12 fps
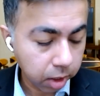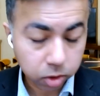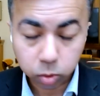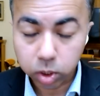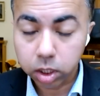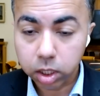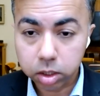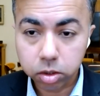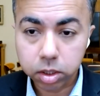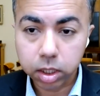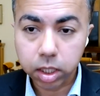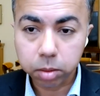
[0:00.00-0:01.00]
It's really nice
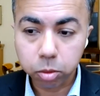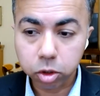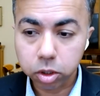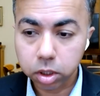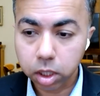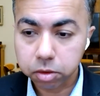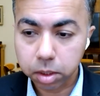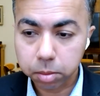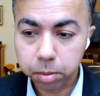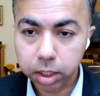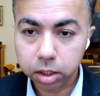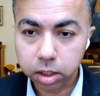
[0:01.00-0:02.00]
to see that monographs are
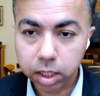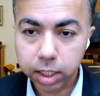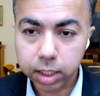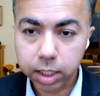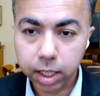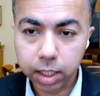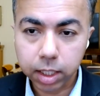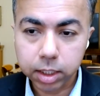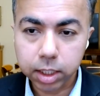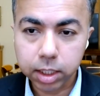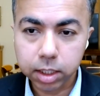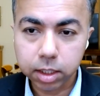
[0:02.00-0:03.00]
being clearly
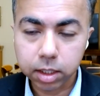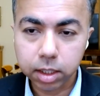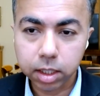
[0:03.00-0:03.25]
highlighted.